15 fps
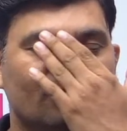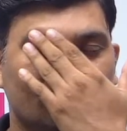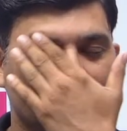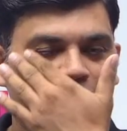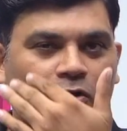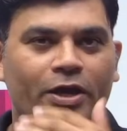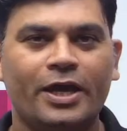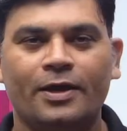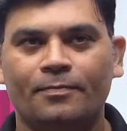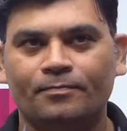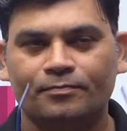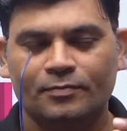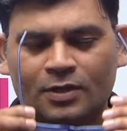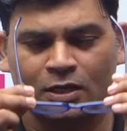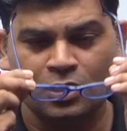Okay,
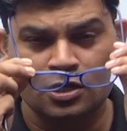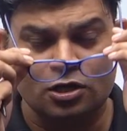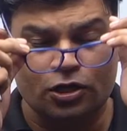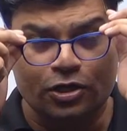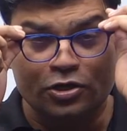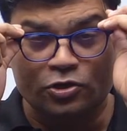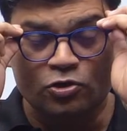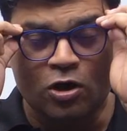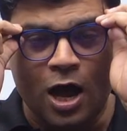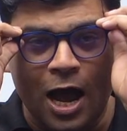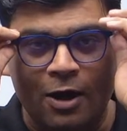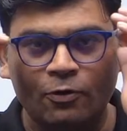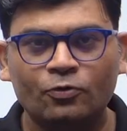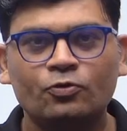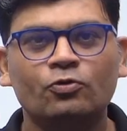so
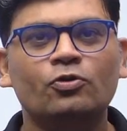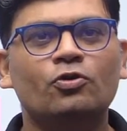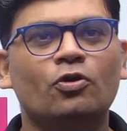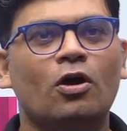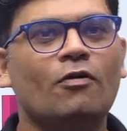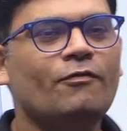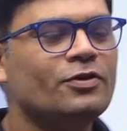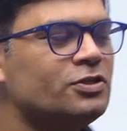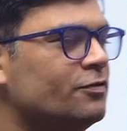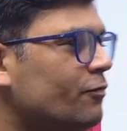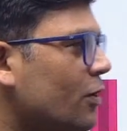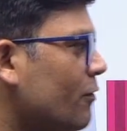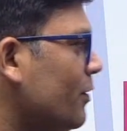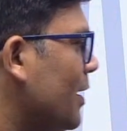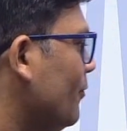how to draw? First of
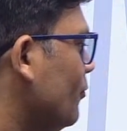all, we have to